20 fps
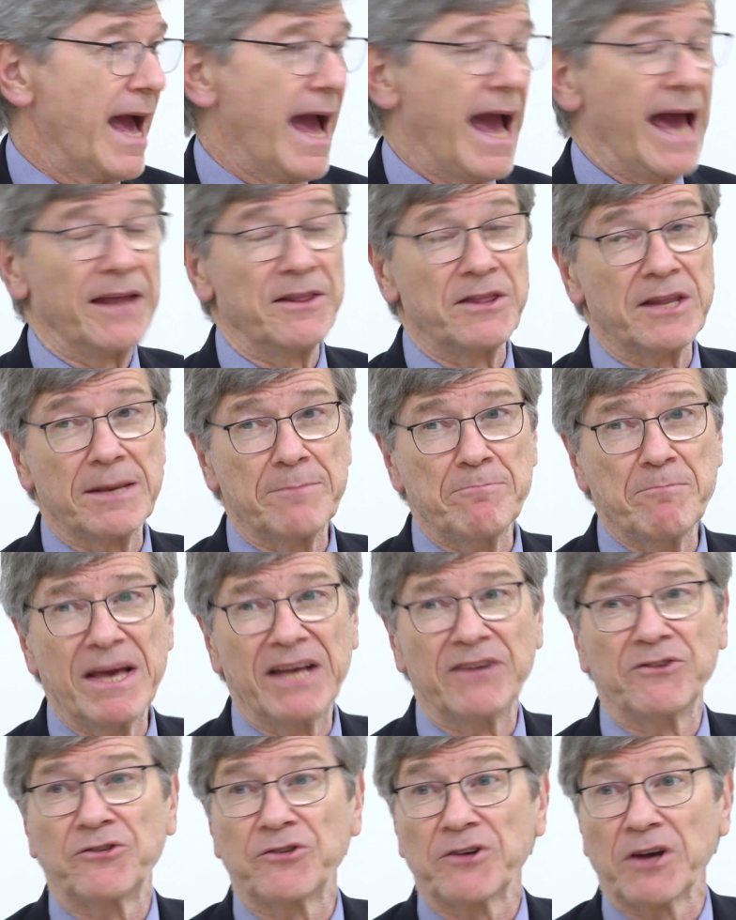and the
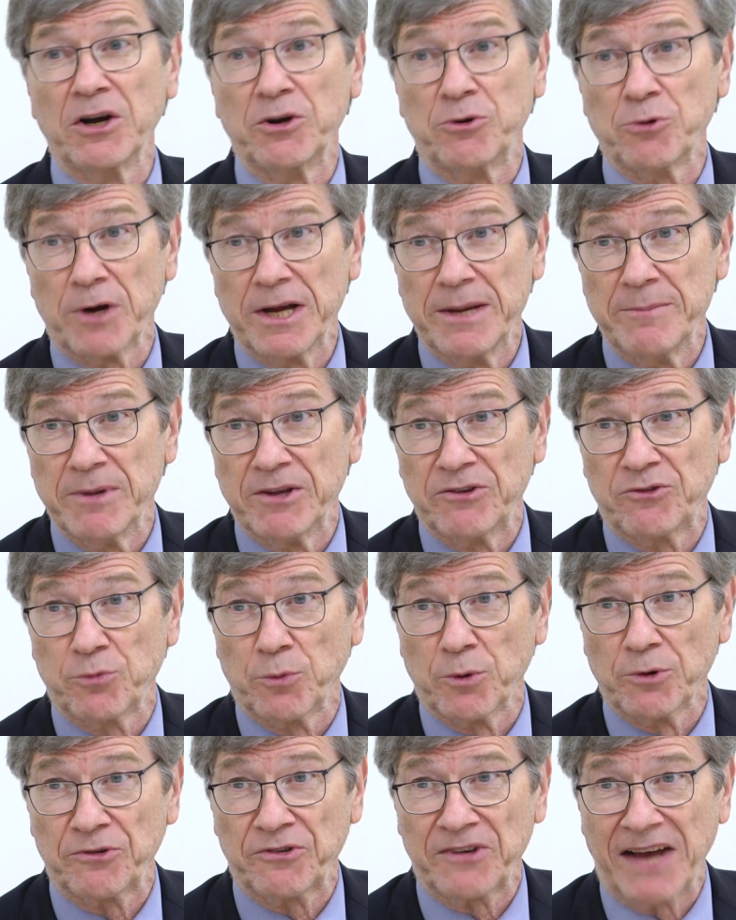Minsk agreements
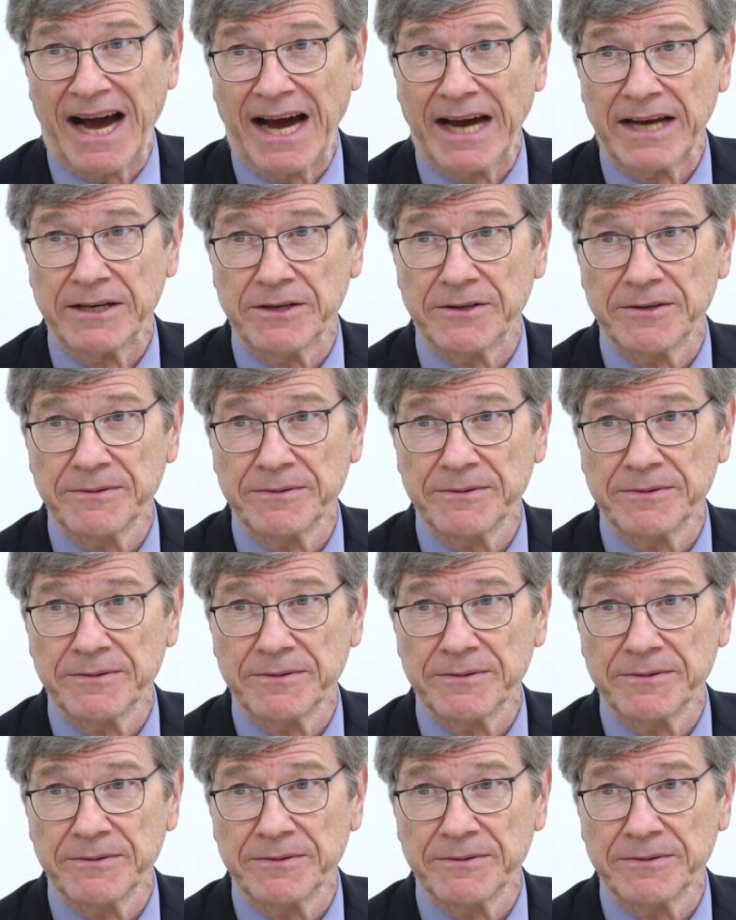were signed.